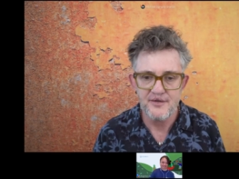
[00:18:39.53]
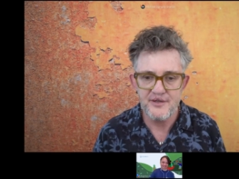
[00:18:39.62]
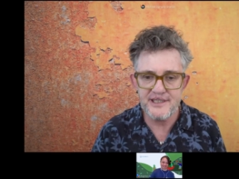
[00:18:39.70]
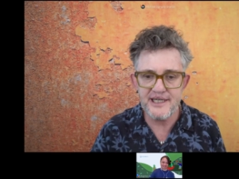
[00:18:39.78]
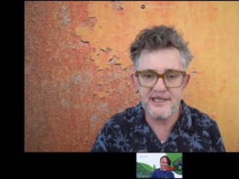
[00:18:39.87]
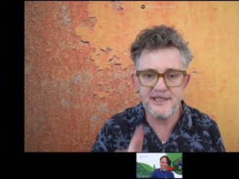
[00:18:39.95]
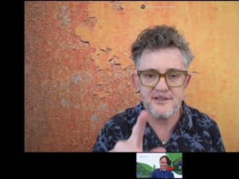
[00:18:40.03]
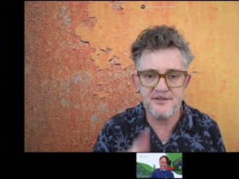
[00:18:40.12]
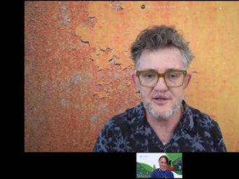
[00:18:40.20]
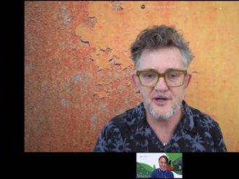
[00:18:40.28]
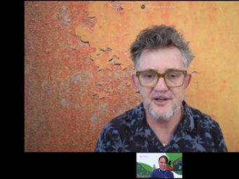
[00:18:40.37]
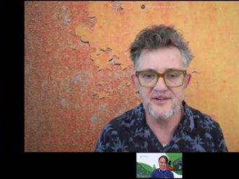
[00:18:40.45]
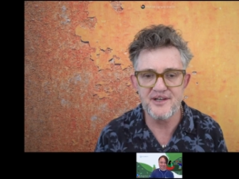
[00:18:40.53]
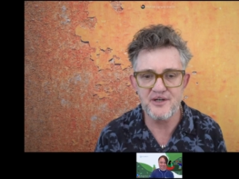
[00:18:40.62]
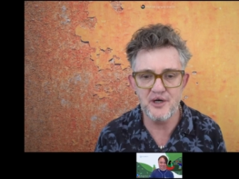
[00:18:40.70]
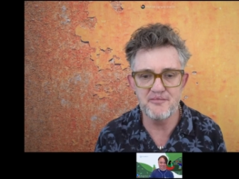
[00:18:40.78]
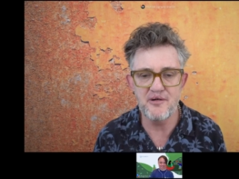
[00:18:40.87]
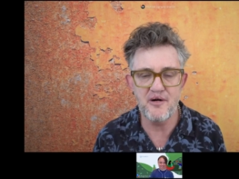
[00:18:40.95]
The second the
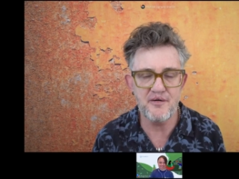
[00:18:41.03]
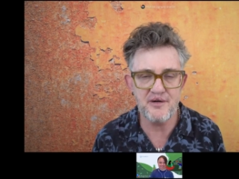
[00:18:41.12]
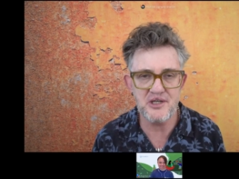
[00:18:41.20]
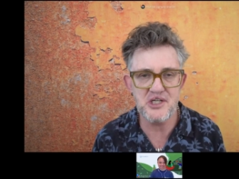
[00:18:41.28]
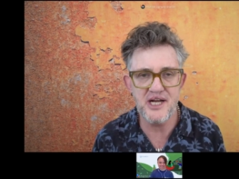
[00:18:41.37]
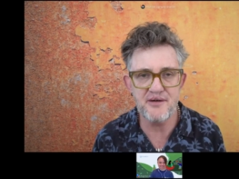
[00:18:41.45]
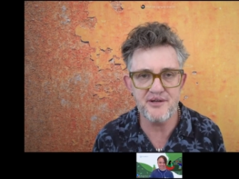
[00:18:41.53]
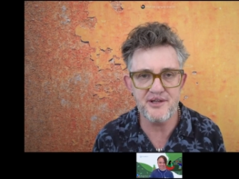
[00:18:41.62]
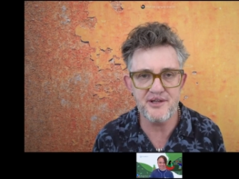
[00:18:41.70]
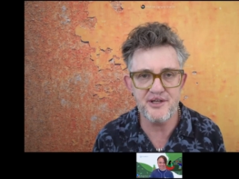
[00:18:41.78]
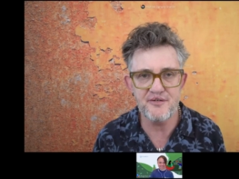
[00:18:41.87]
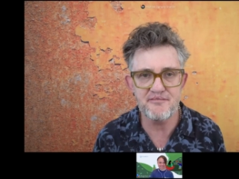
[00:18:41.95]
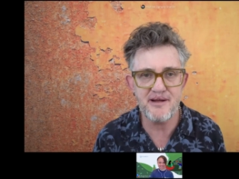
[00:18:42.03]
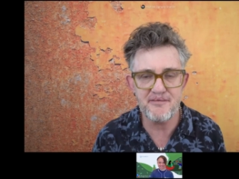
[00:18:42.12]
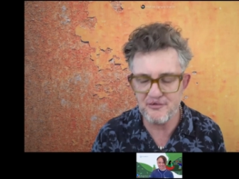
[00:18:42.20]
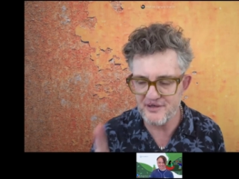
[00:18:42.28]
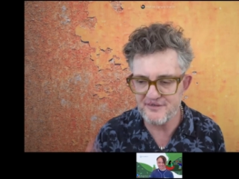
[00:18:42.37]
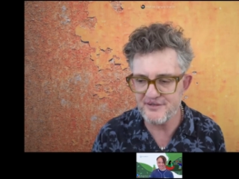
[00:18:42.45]
combo I want to share with you, and maybe
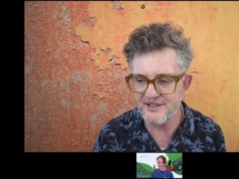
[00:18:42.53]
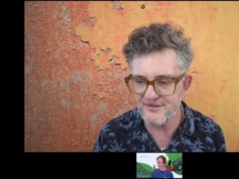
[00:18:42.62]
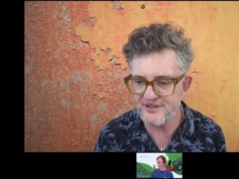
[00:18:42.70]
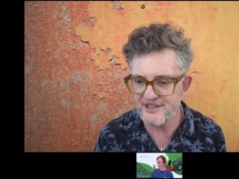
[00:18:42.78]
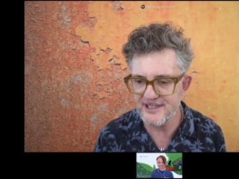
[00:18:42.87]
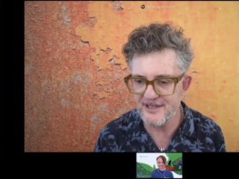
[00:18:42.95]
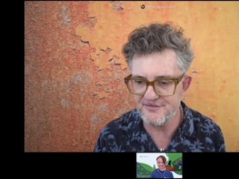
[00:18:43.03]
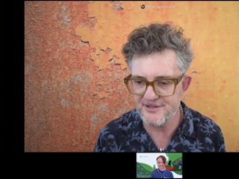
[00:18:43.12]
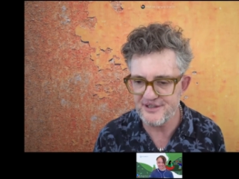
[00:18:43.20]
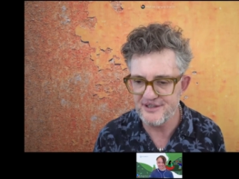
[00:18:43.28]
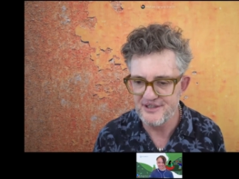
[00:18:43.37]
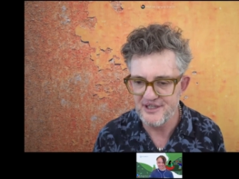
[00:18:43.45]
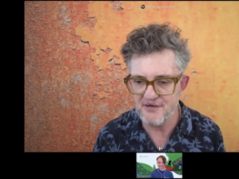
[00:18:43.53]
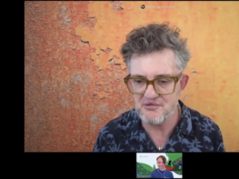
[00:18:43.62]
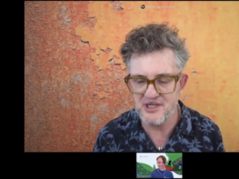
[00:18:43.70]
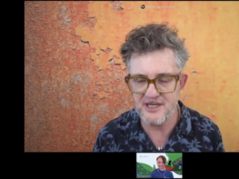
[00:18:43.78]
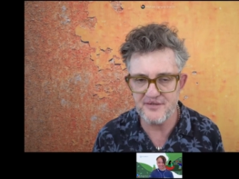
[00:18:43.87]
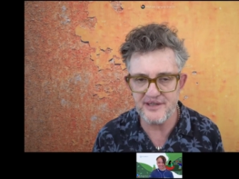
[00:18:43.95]
we'll leave it at this after I've
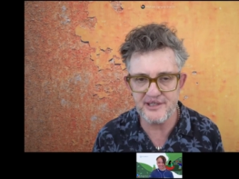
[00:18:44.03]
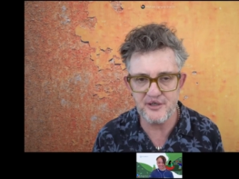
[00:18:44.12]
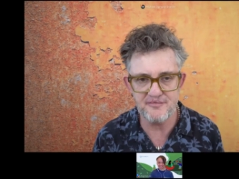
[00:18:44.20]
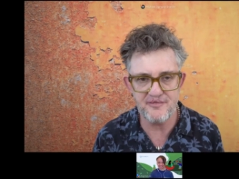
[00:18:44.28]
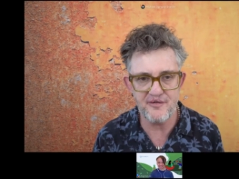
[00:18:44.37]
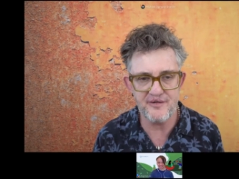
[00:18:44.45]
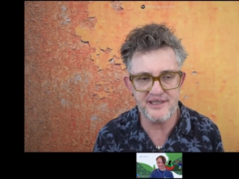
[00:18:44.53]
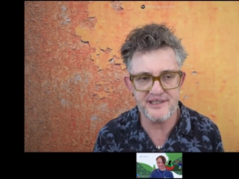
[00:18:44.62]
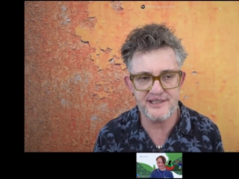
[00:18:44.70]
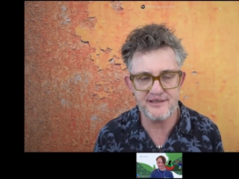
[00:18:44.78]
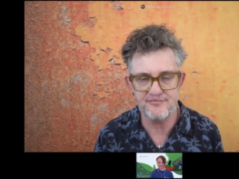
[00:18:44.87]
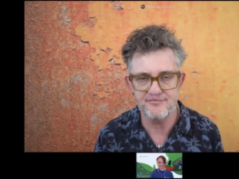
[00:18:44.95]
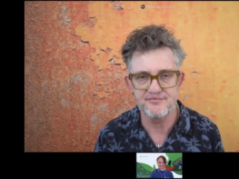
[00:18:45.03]
shared this combo, is